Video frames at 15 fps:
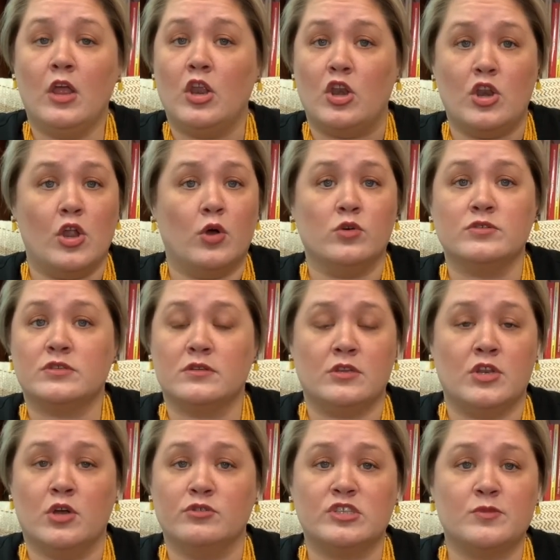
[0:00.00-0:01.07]
no
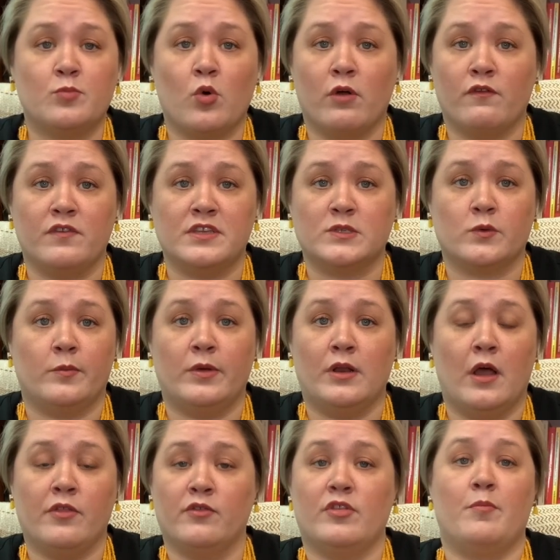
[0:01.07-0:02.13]
support for this woman
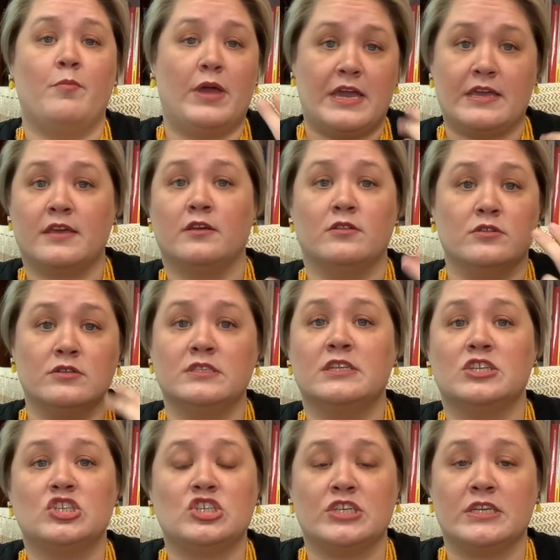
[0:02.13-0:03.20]
other than painkillers
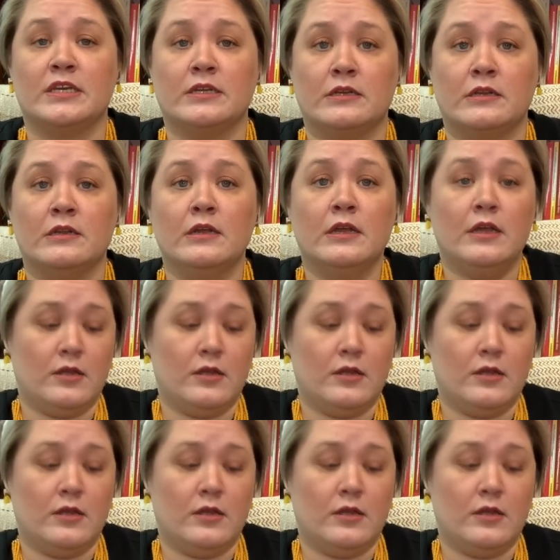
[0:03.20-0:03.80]
that she can,